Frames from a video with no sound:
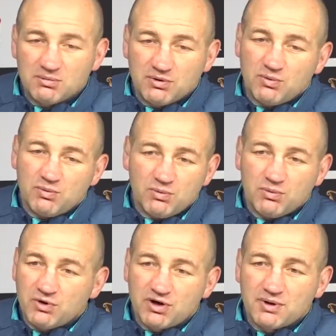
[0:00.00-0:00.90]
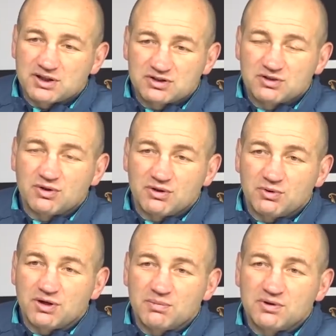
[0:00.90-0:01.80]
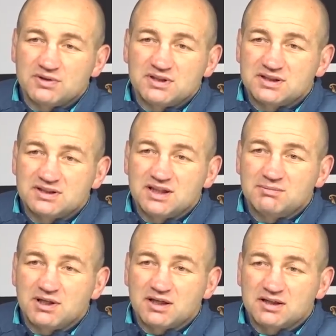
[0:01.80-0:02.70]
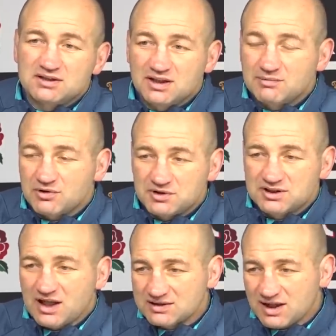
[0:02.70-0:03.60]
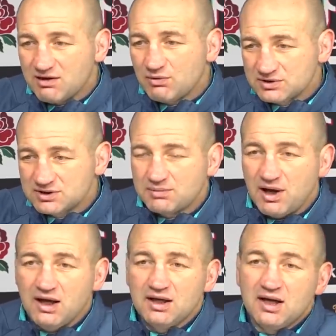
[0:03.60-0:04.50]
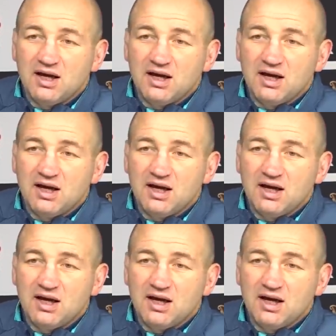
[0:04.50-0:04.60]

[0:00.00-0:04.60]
but we're going to make sure that we are building a team here, a team that understands how it wants to play,